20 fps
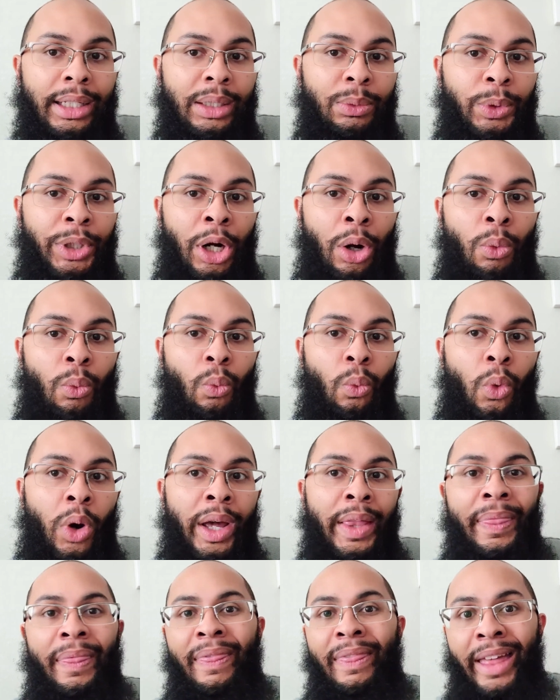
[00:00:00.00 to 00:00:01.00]
We don't
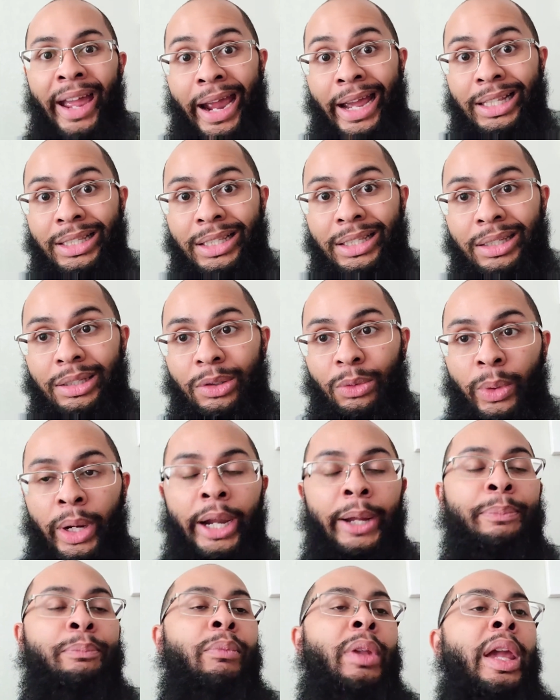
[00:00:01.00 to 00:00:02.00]
want that,
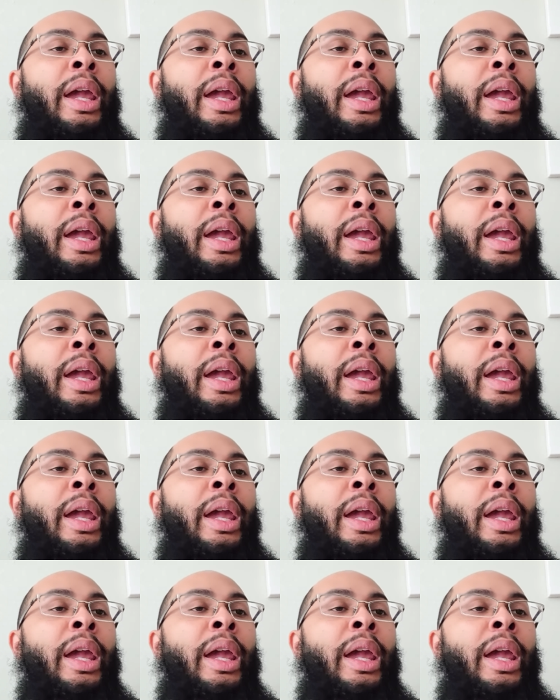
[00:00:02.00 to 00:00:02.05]
right?